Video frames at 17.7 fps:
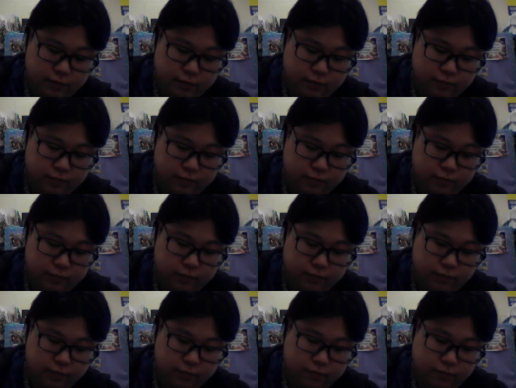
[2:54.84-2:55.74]

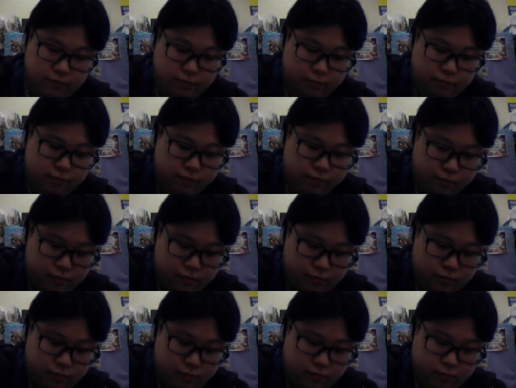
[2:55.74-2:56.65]

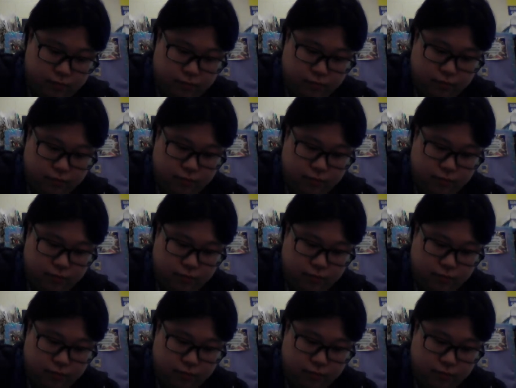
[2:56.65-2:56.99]
(silence)